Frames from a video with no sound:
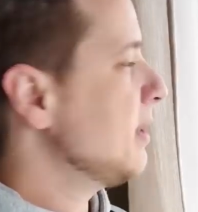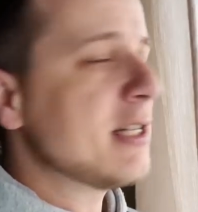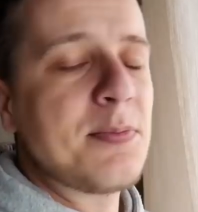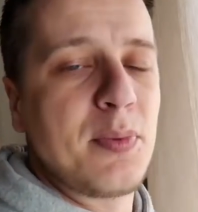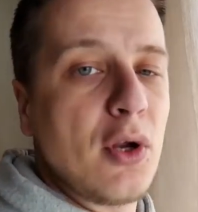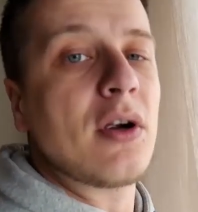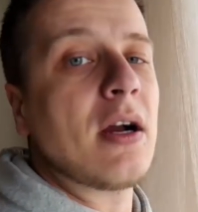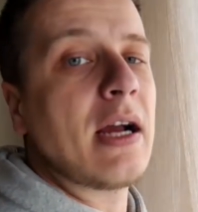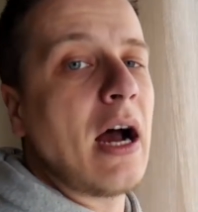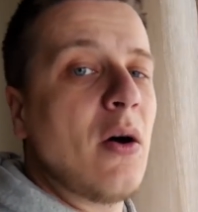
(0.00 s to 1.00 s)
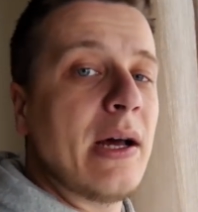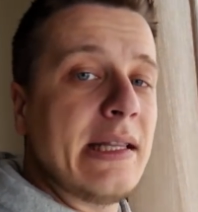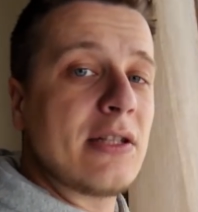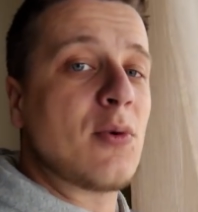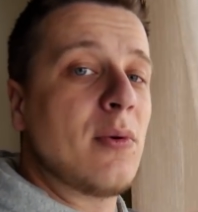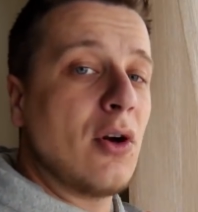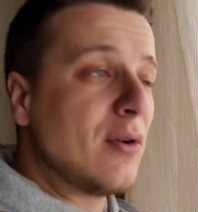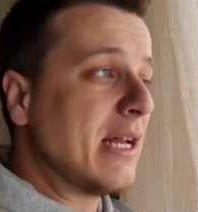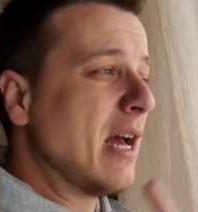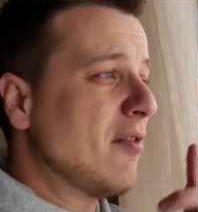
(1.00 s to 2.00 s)
but that's pure cacao, and that's what we
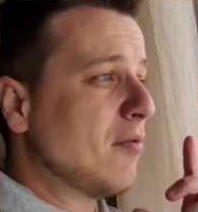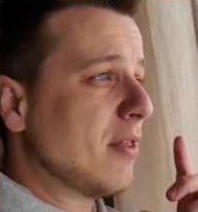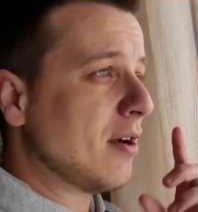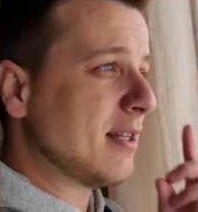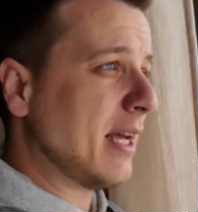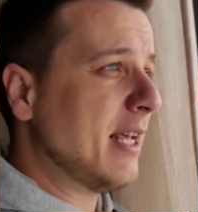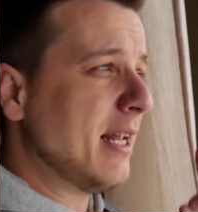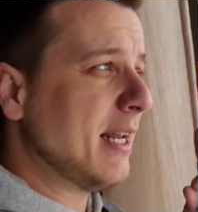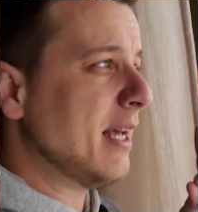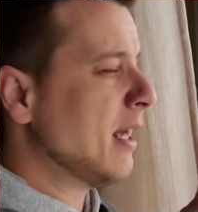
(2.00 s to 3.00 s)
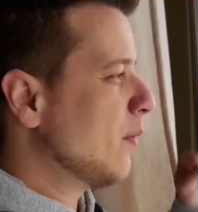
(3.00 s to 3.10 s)
already have with our tahini.